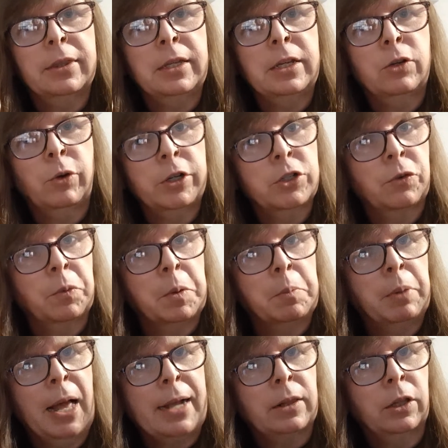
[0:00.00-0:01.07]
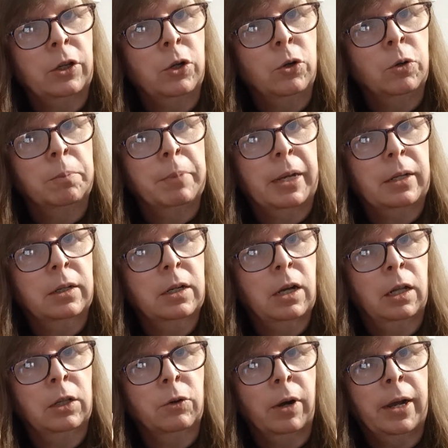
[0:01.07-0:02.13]
the Creature from the Black Lagoon, but
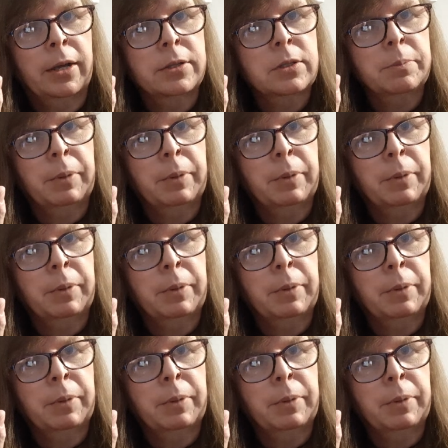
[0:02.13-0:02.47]
colorized.